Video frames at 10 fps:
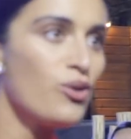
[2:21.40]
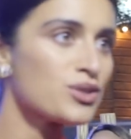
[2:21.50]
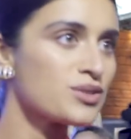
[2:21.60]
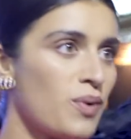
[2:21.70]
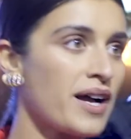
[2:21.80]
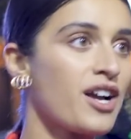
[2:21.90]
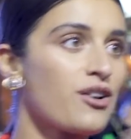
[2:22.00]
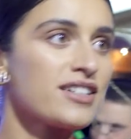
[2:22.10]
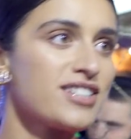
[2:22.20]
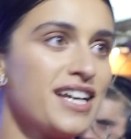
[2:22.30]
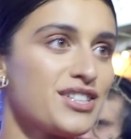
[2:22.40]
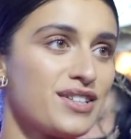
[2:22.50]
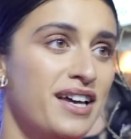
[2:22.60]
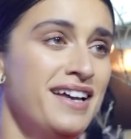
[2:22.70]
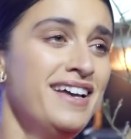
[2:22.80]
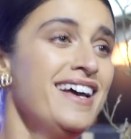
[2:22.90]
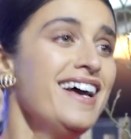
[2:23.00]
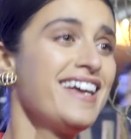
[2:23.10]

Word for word: It's so cold. I'll make it quick.